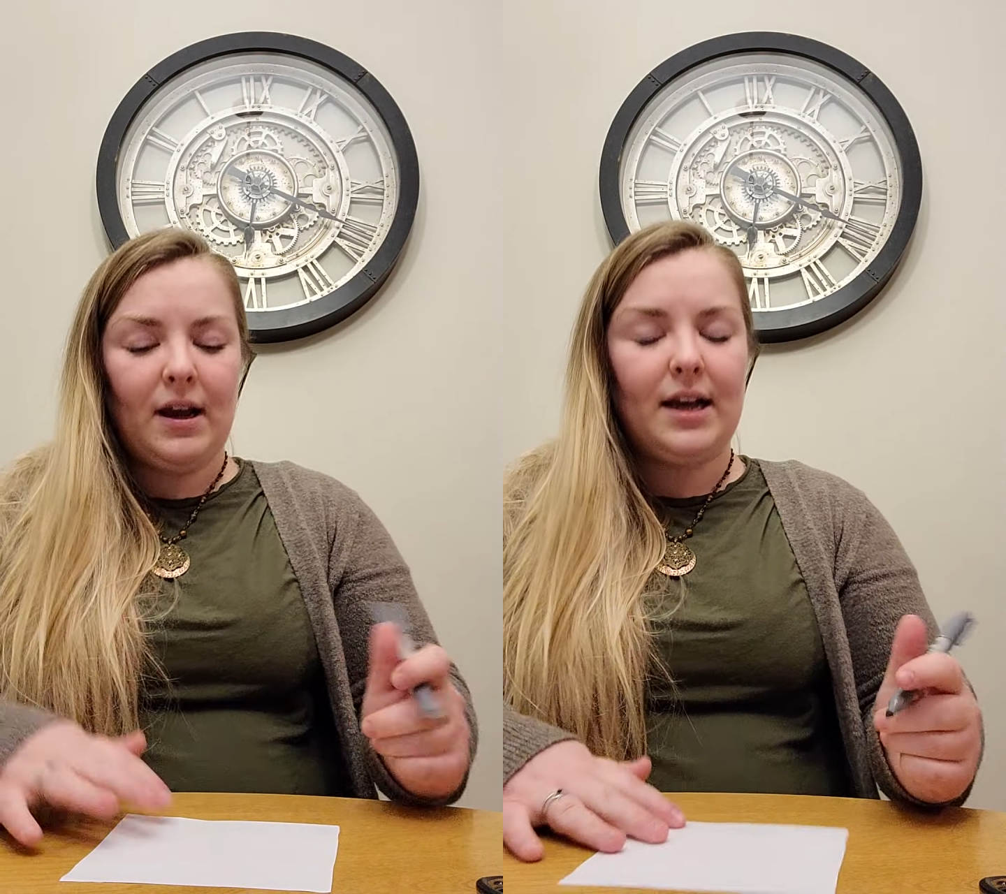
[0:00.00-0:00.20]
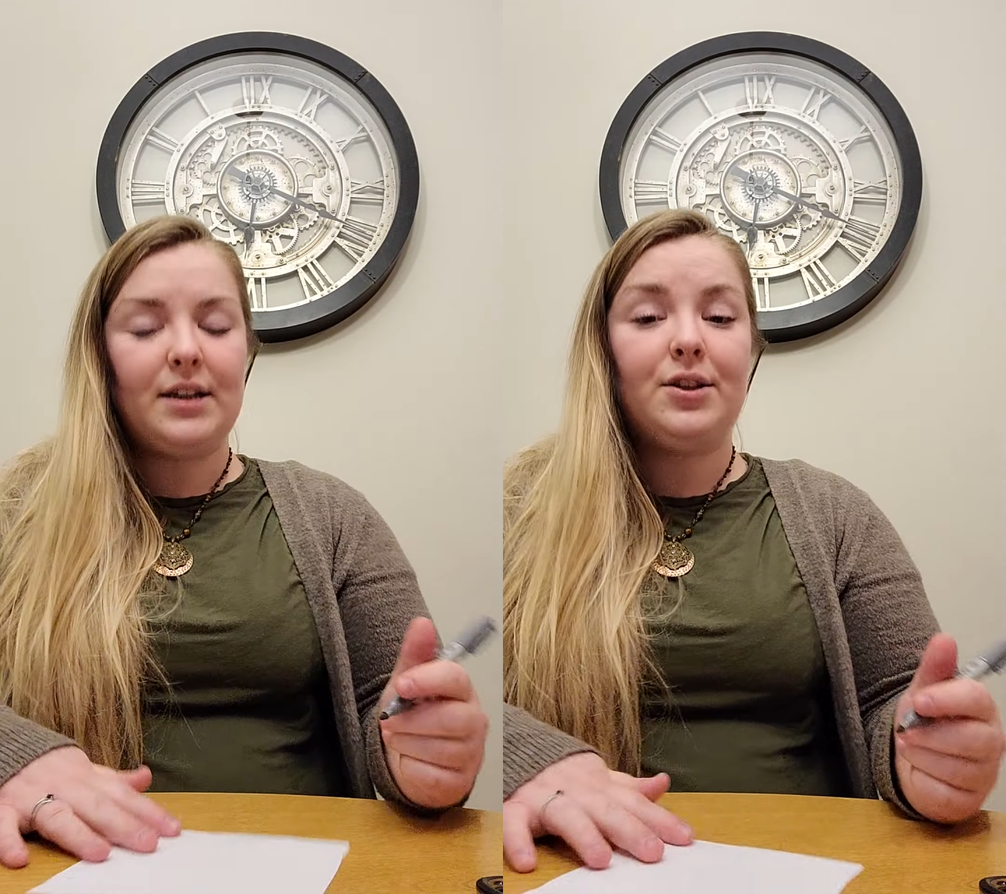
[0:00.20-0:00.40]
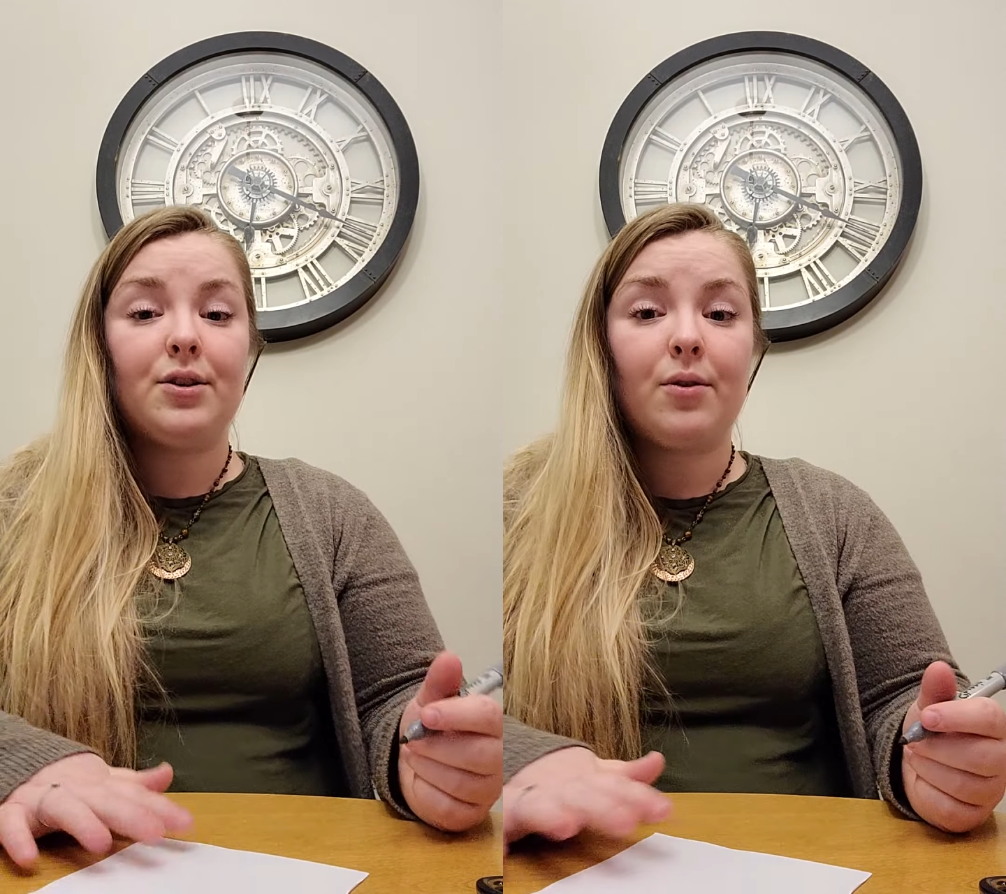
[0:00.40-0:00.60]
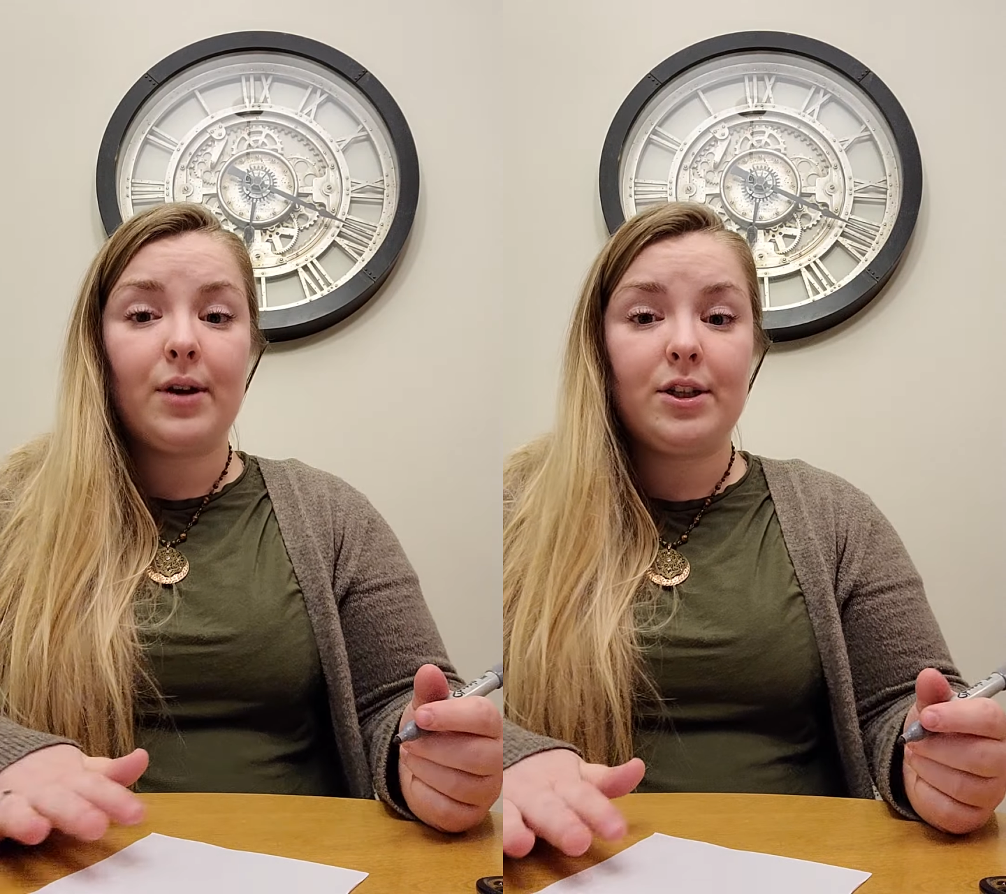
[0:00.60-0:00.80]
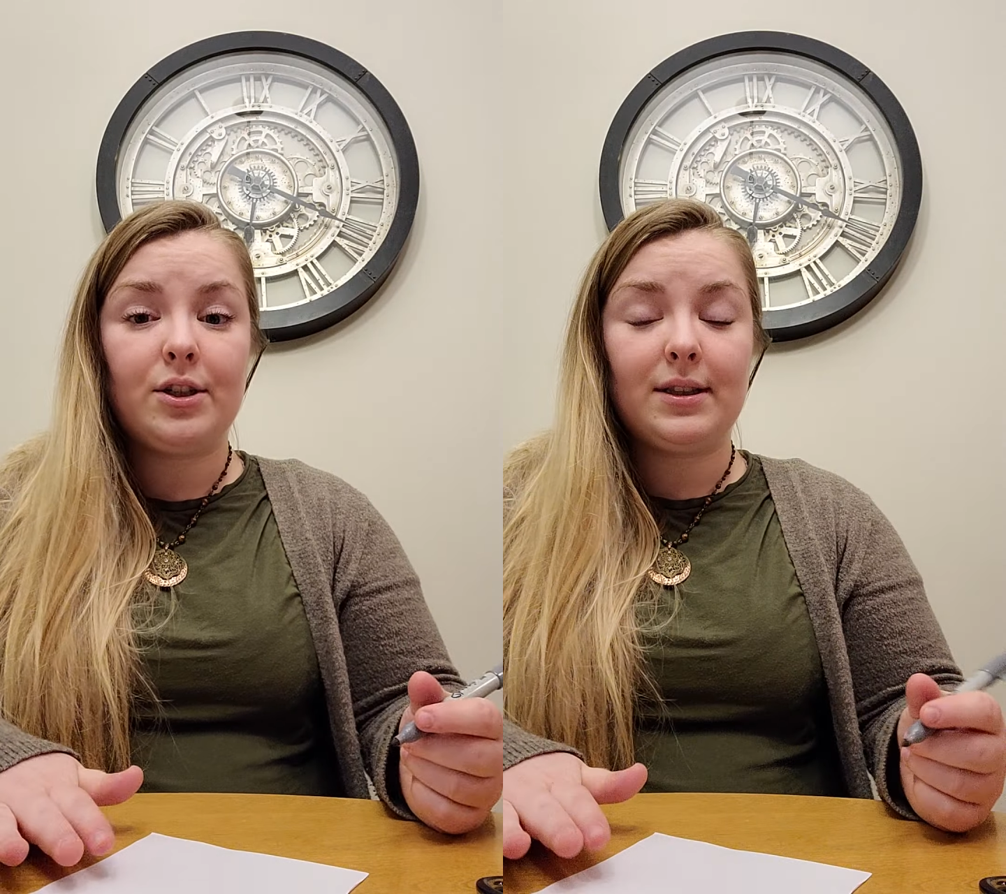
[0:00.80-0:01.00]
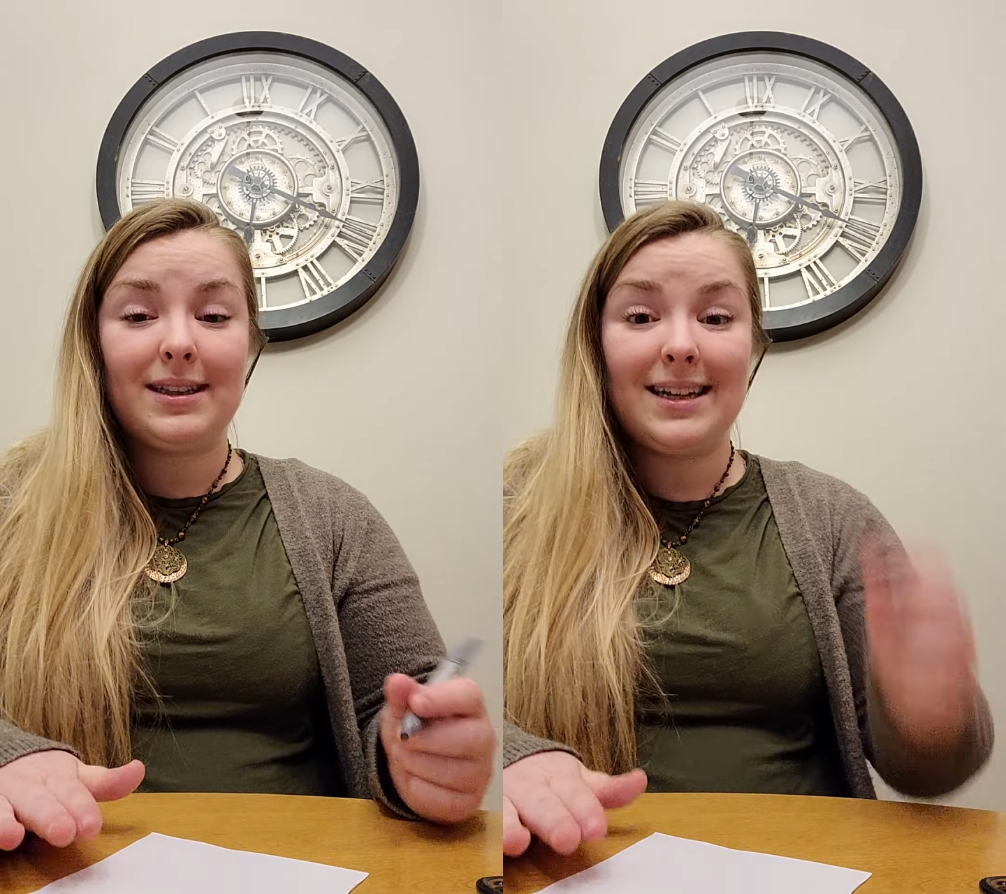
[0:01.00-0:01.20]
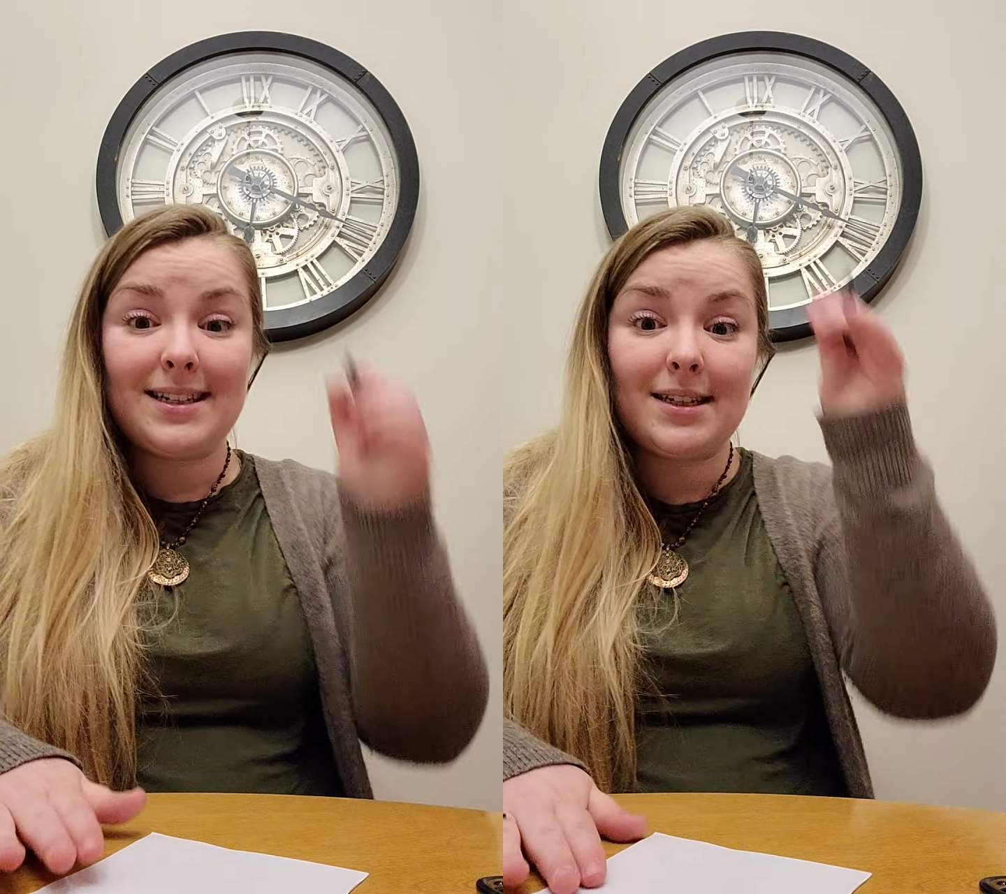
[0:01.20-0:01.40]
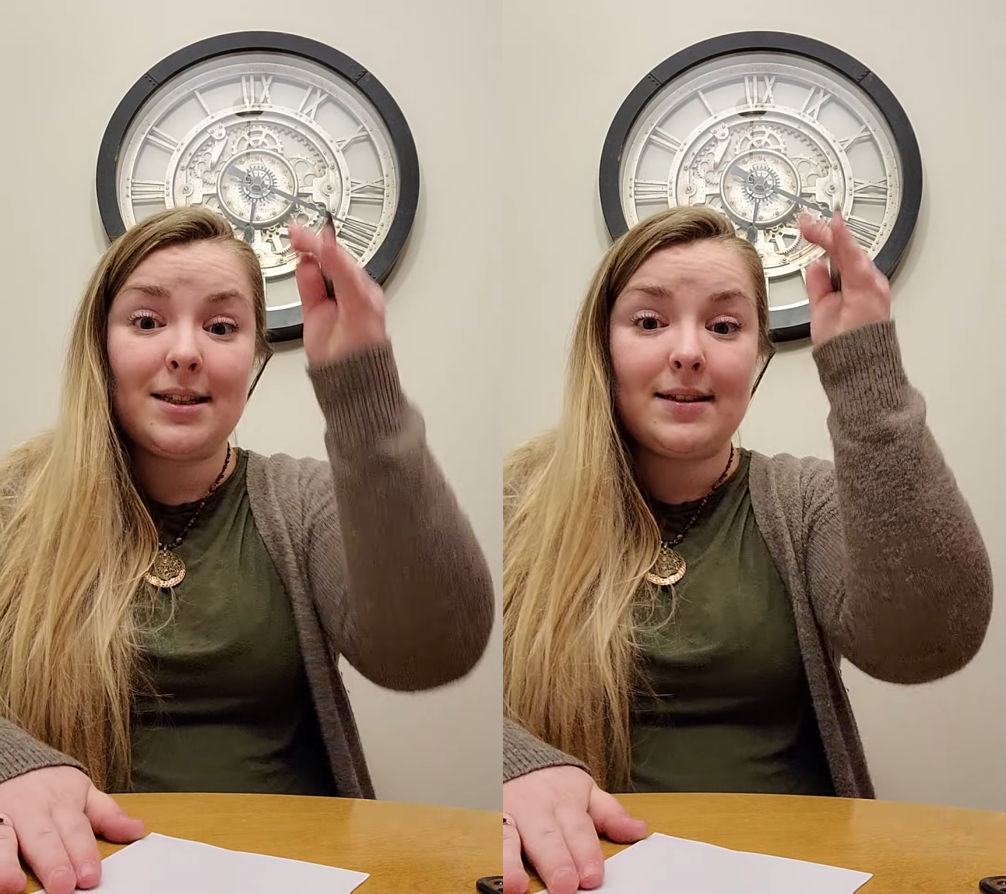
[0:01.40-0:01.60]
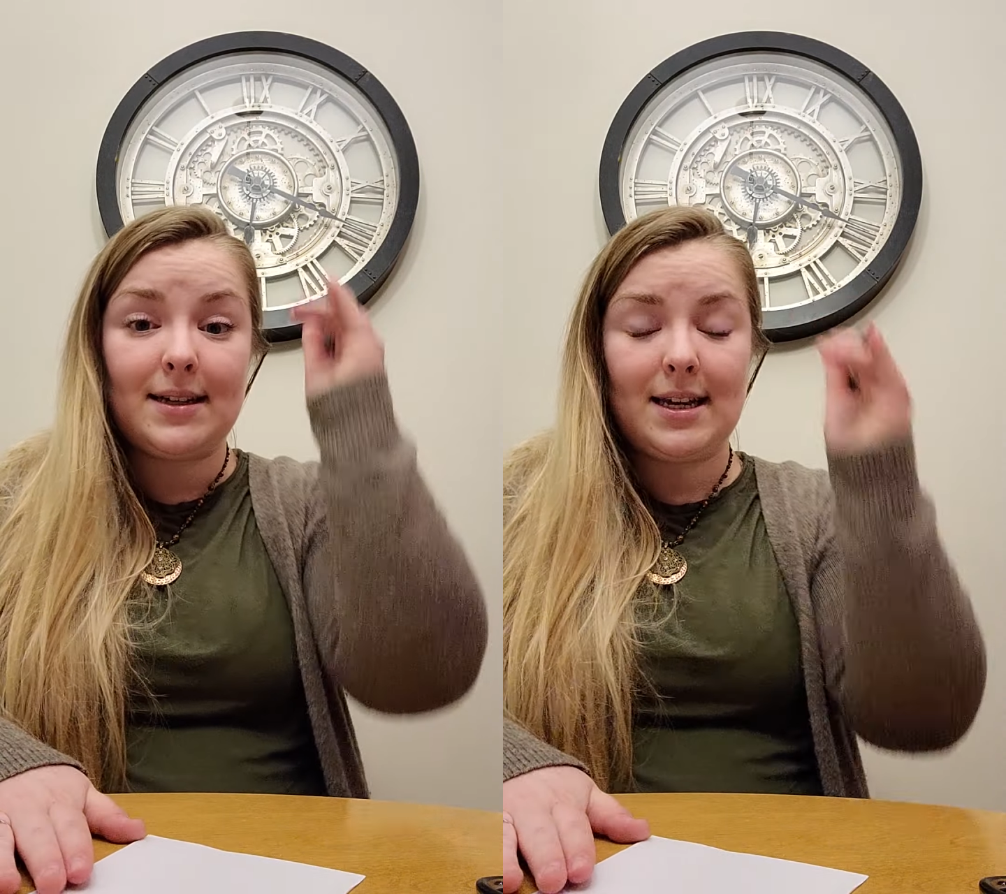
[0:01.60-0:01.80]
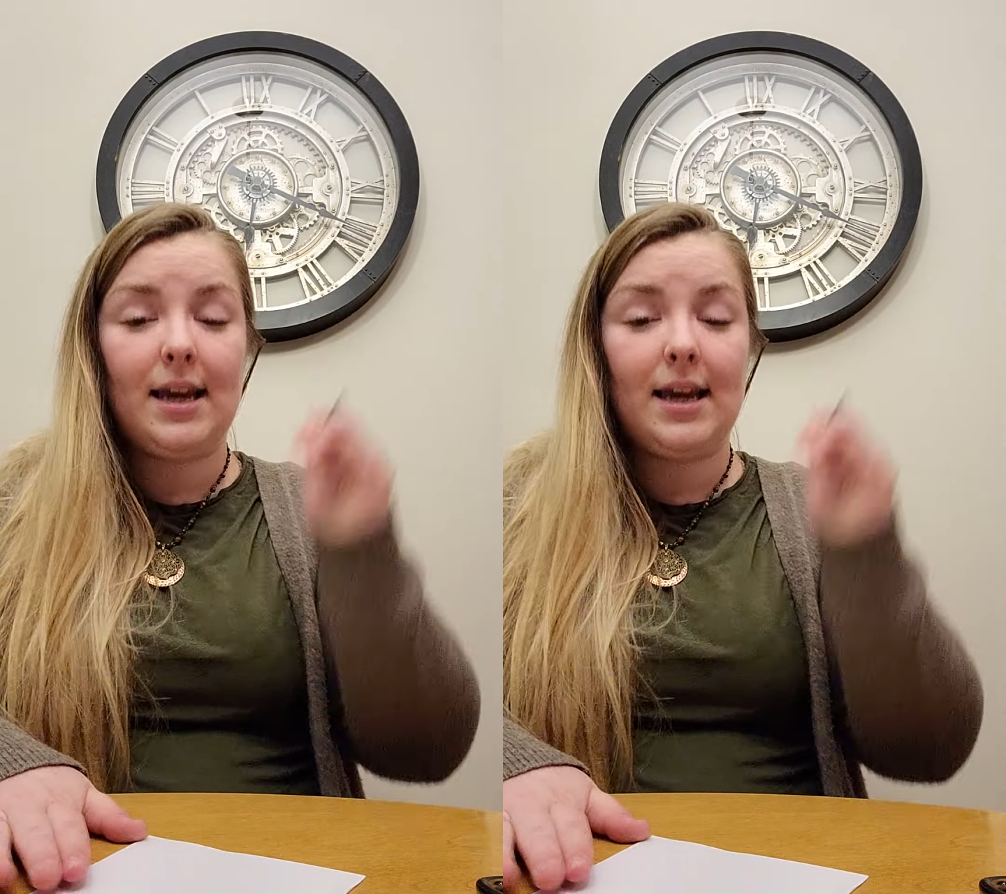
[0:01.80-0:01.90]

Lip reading: is you're going to listen to